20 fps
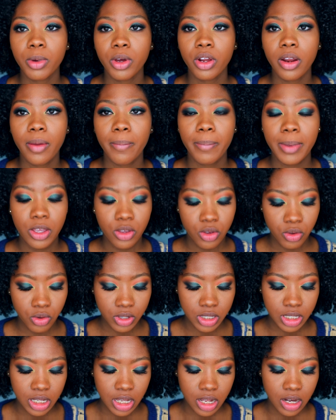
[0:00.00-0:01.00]
I'm going to be
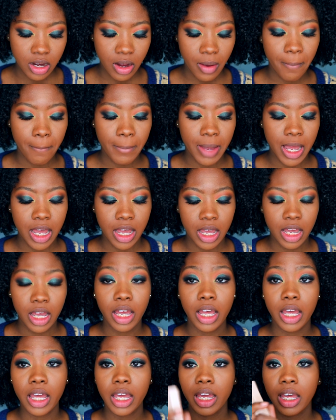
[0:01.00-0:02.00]
using
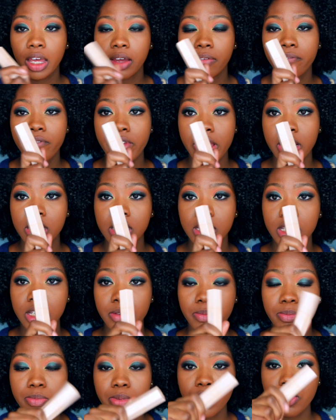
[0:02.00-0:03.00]
my
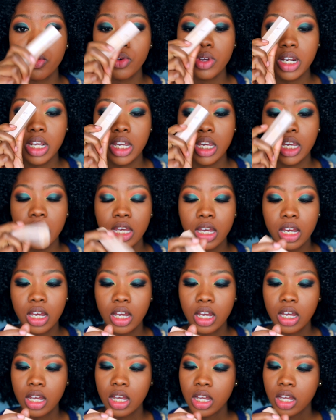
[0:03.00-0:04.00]
Fenty
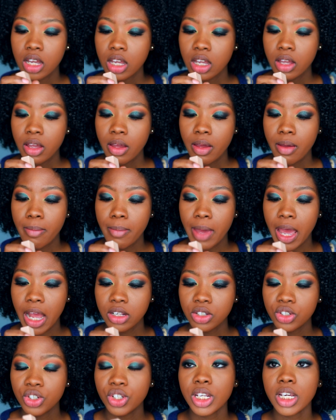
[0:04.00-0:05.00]
Beauty
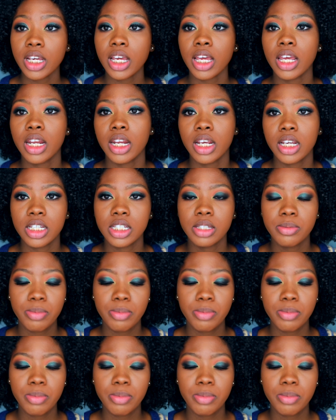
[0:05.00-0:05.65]
Matchstick in